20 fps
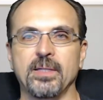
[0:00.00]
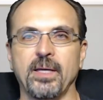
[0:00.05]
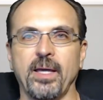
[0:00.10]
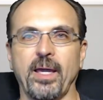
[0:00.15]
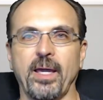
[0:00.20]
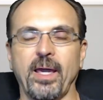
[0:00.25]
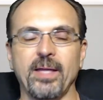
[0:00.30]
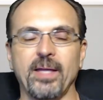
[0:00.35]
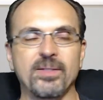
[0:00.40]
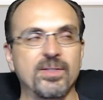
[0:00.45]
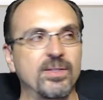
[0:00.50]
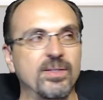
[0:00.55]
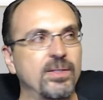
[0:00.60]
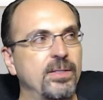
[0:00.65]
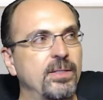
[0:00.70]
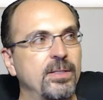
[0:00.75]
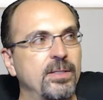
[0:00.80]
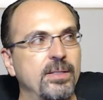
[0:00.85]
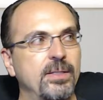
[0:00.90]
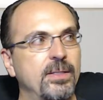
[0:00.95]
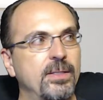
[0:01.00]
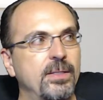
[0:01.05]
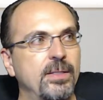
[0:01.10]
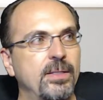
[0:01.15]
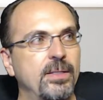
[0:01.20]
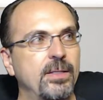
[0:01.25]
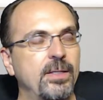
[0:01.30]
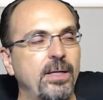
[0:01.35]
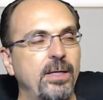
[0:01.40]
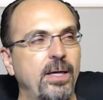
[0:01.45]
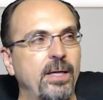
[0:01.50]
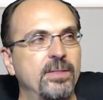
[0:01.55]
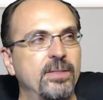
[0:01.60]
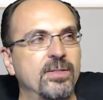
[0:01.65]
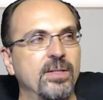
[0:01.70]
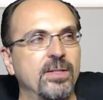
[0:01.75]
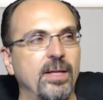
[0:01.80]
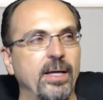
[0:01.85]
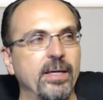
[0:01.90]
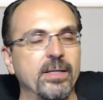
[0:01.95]
It's
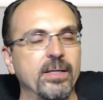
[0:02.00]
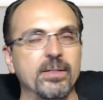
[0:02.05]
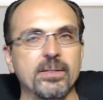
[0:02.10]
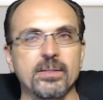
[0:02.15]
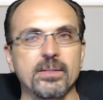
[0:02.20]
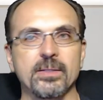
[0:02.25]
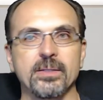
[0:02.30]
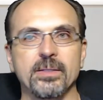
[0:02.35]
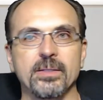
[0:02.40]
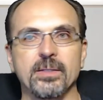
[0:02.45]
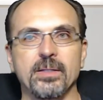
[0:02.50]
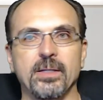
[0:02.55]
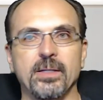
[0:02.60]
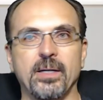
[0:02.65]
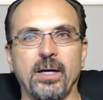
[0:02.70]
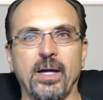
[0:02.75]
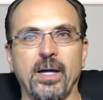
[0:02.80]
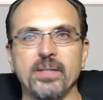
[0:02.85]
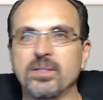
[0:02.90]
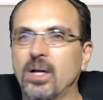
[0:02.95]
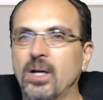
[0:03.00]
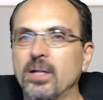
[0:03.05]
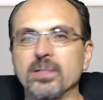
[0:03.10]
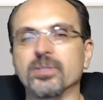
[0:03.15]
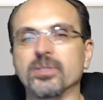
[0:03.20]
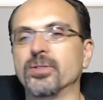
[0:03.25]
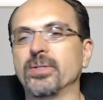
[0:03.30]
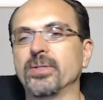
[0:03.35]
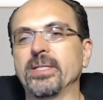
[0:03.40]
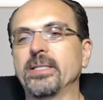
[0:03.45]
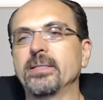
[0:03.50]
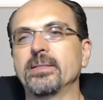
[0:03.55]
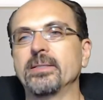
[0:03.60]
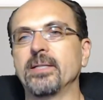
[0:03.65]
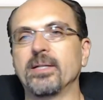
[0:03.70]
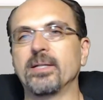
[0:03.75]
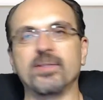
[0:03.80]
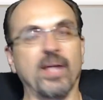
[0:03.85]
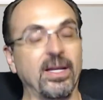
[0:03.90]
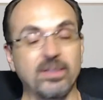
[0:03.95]
like idolatry.
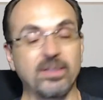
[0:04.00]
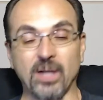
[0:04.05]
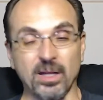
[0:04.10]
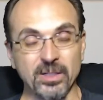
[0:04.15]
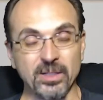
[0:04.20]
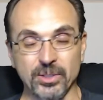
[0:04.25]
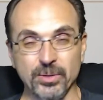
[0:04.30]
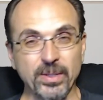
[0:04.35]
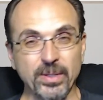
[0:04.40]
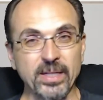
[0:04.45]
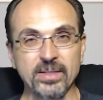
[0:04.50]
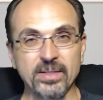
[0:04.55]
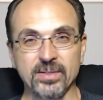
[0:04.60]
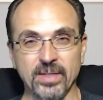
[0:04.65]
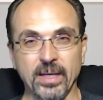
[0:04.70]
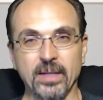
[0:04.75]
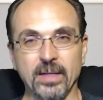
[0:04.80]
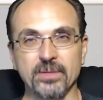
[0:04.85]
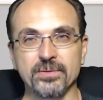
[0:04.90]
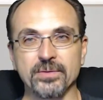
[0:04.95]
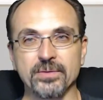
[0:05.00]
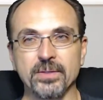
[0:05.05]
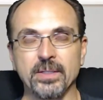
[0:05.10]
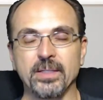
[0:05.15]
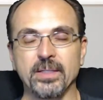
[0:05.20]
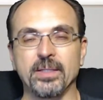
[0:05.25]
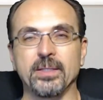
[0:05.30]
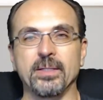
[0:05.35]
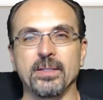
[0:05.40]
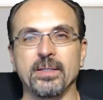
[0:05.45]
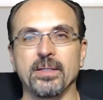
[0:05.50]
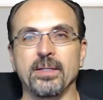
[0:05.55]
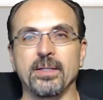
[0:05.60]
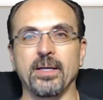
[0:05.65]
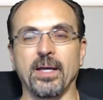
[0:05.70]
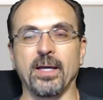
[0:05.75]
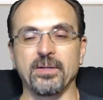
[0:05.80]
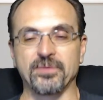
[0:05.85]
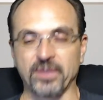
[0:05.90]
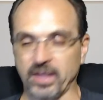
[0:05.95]
It's idolatry itself.
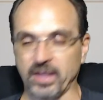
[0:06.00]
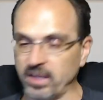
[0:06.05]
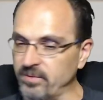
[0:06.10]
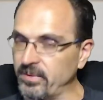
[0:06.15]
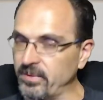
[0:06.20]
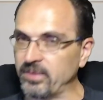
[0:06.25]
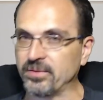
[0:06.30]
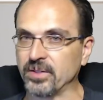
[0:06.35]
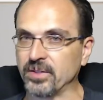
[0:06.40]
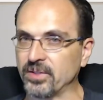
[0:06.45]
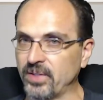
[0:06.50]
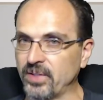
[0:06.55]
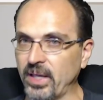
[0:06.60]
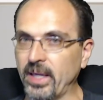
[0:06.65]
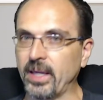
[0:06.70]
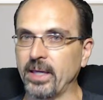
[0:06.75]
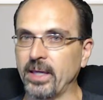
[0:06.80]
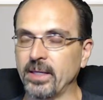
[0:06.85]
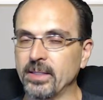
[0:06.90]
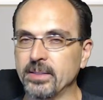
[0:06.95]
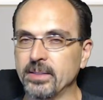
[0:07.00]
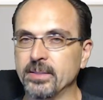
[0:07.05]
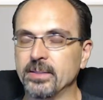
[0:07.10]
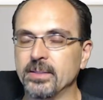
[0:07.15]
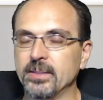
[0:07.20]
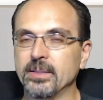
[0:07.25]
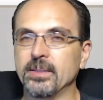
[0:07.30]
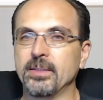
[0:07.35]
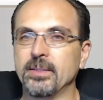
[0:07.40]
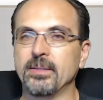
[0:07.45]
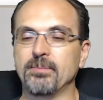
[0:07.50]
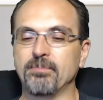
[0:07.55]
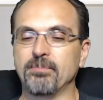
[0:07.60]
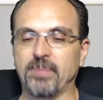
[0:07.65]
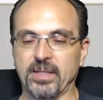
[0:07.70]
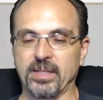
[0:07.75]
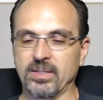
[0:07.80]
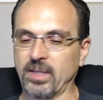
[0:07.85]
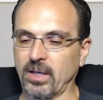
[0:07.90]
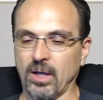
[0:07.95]
And forgive me for saying, but
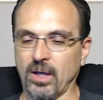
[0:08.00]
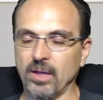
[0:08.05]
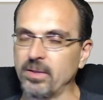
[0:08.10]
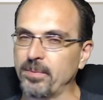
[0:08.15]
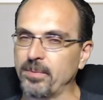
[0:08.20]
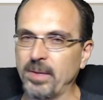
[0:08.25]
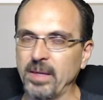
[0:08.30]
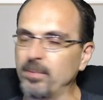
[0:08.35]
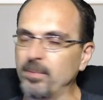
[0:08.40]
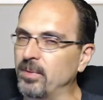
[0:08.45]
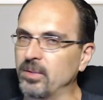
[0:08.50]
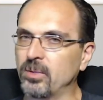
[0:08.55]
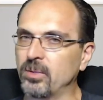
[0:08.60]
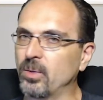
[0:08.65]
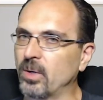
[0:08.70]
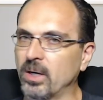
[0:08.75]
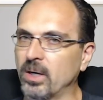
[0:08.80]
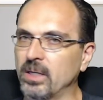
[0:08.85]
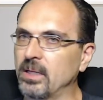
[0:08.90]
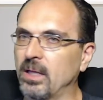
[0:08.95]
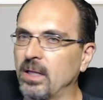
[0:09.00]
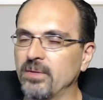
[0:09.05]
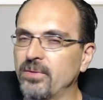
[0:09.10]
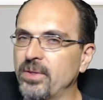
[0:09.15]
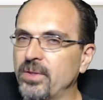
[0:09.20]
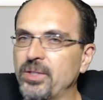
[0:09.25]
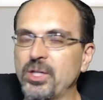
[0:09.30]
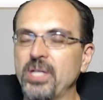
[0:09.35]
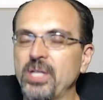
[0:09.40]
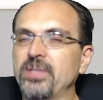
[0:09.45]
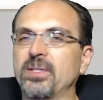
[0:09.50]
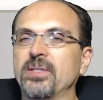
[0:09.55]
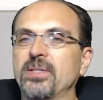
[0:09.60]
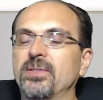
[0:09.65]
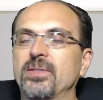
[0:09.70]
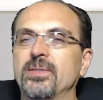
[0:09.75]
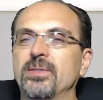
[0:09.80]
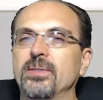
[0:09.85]
it's like all the people who are in love with Jesus.